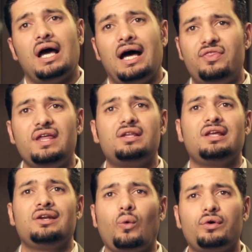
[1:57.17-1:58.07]
I
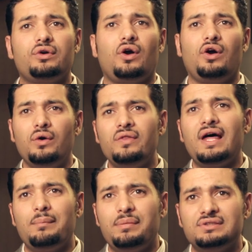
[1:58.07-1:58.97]
think in order to earn
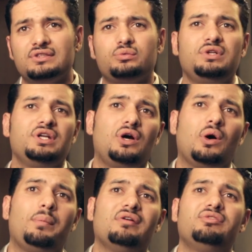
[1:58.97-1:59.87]
that business, we need to
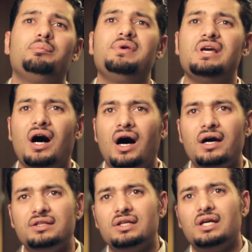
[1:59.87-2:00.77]
go above and beyond